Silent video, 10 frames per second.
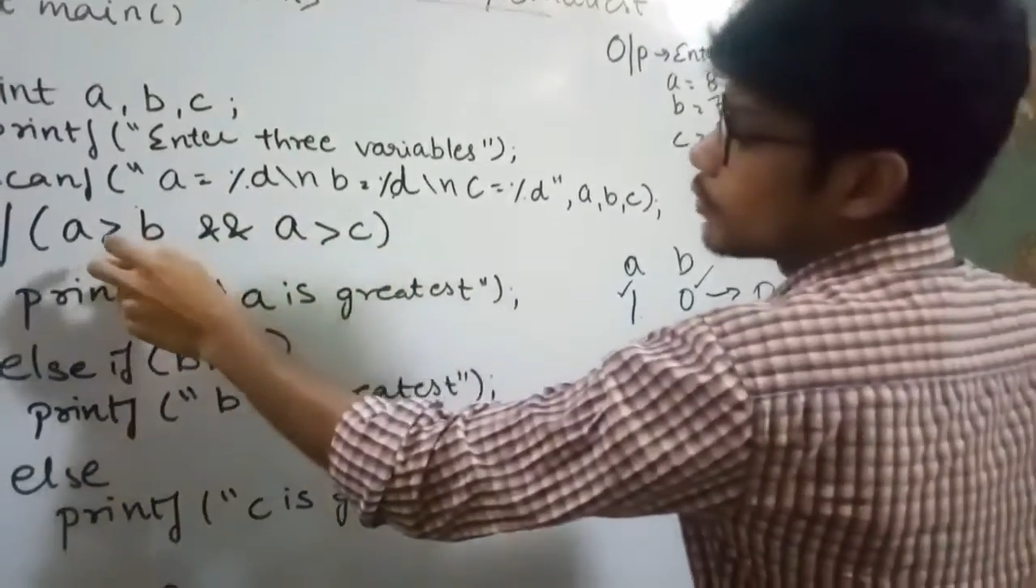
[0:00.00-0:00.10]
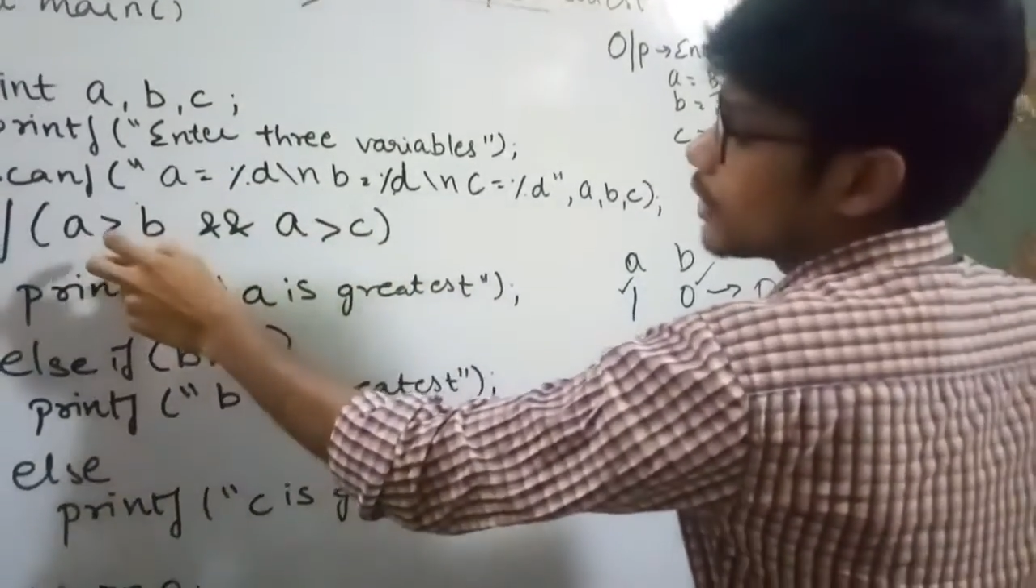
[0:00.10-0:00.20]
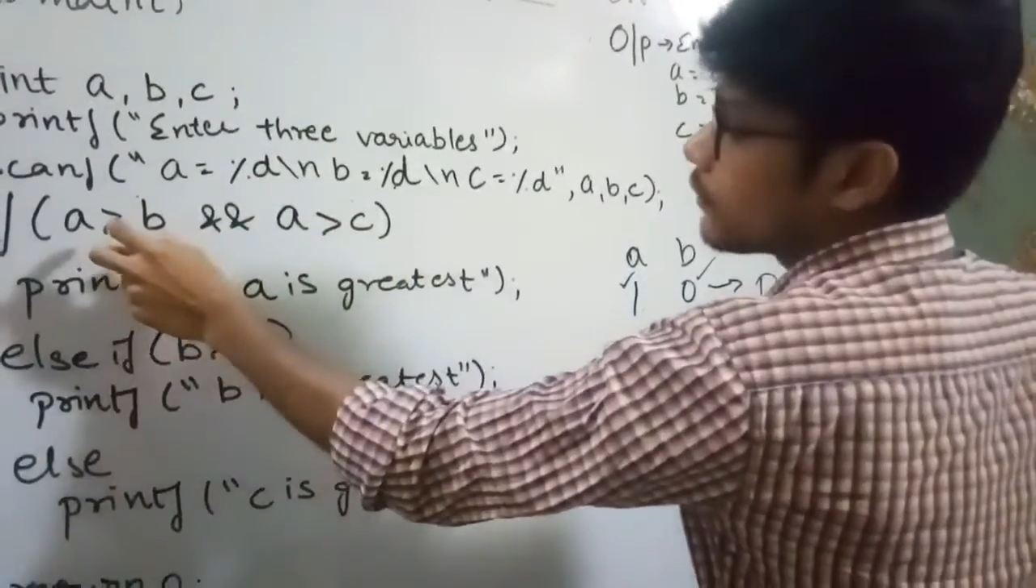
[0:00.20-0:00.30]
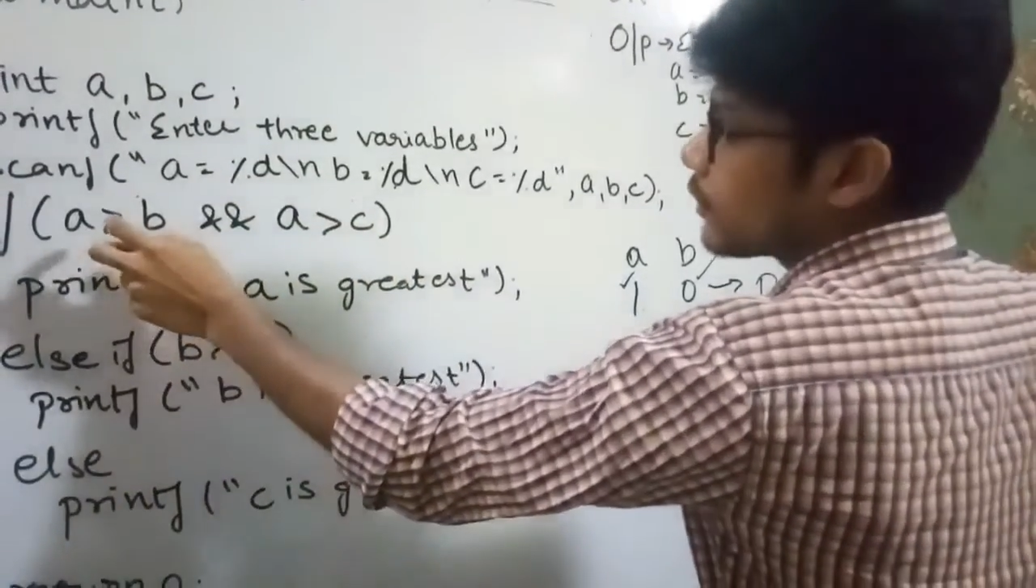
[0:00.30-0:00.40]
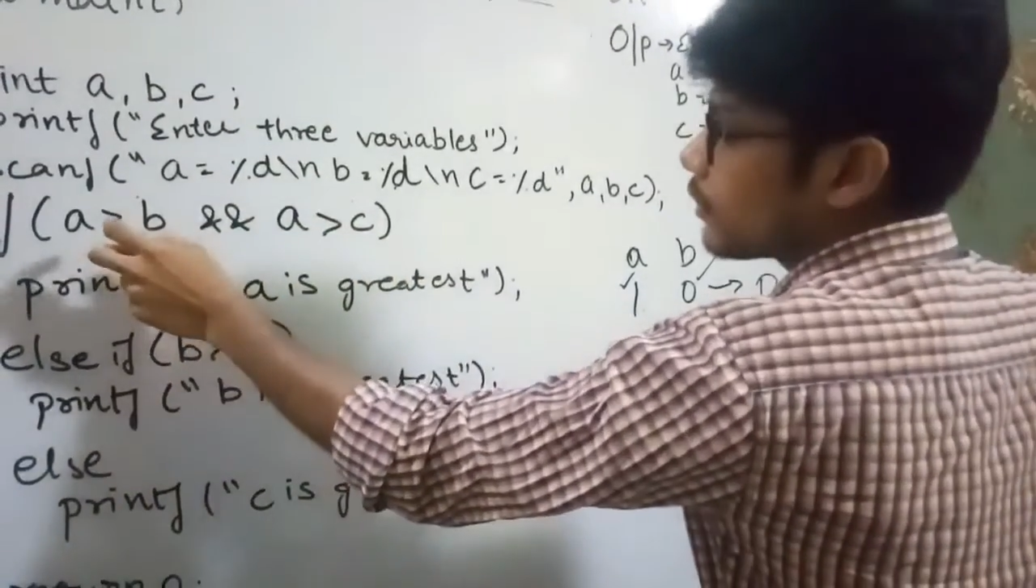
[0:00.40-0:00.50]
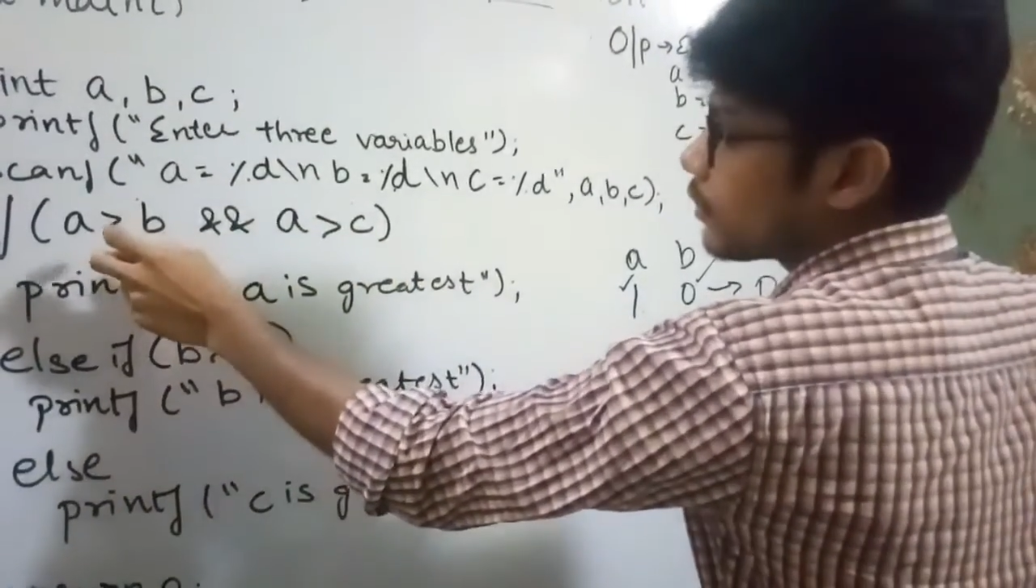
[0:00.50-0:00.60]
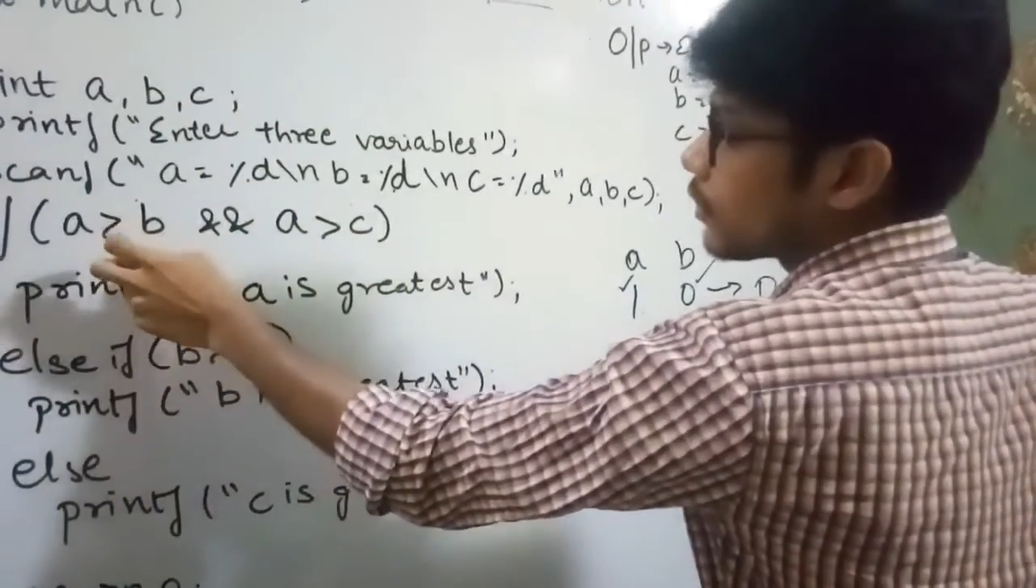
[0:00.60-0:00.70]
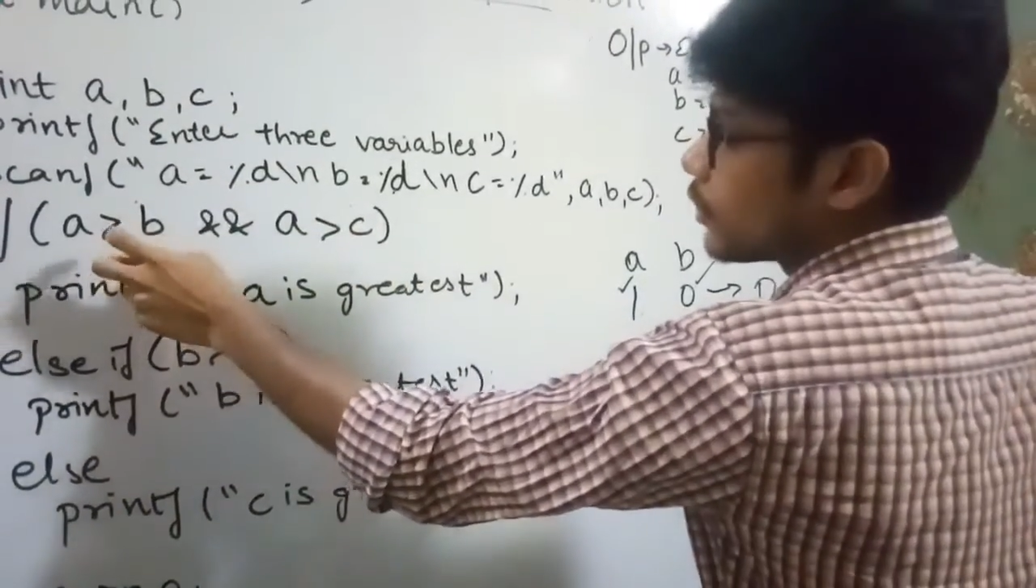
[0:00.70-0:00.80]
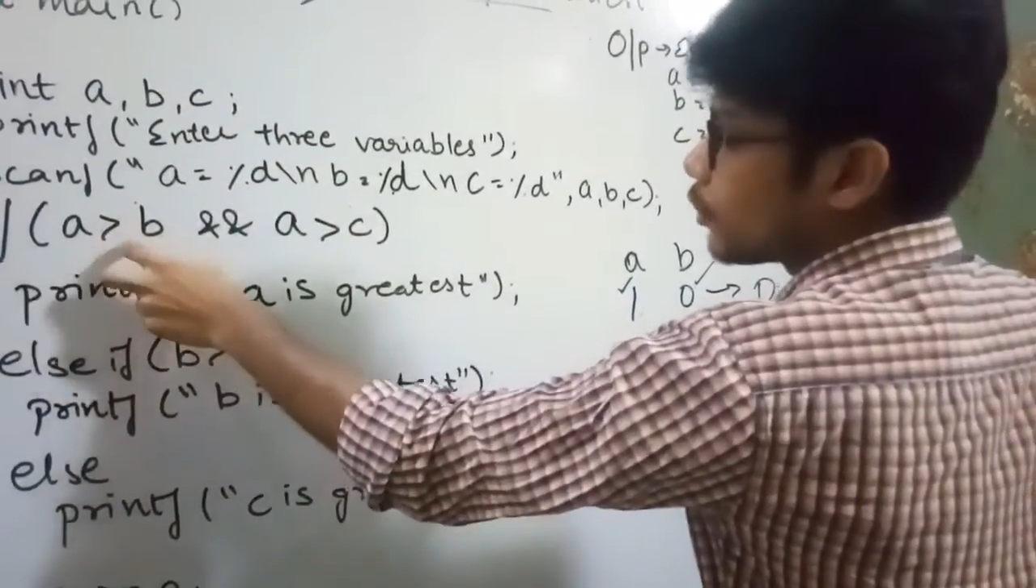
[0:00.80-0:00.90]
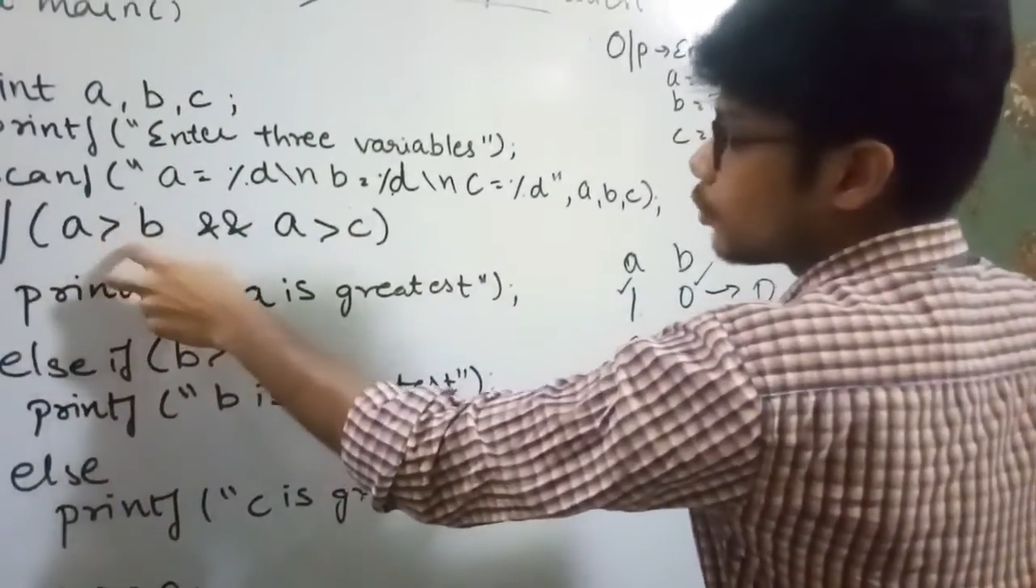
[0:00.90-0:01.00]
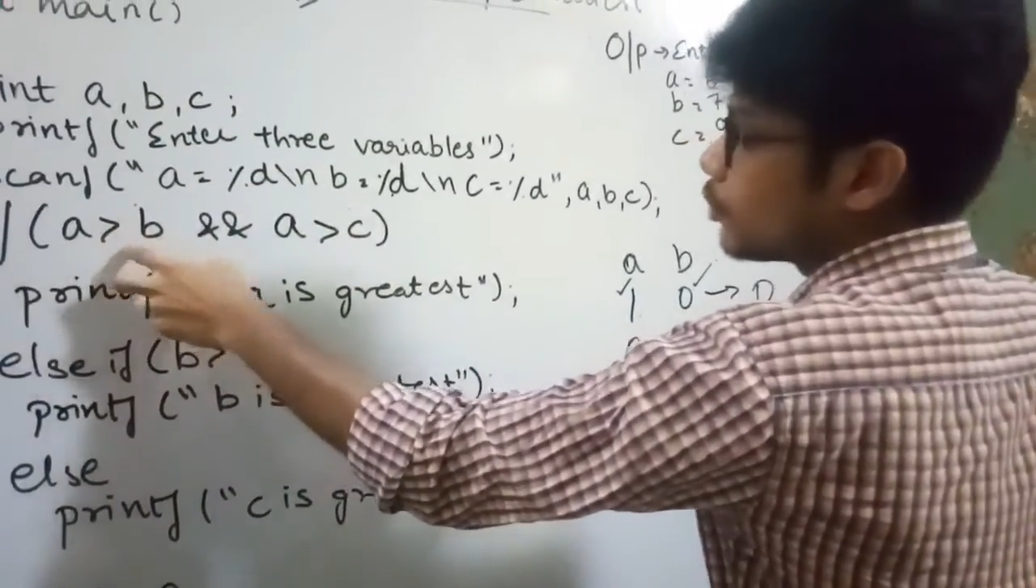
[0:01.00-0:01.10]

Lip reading: this is true,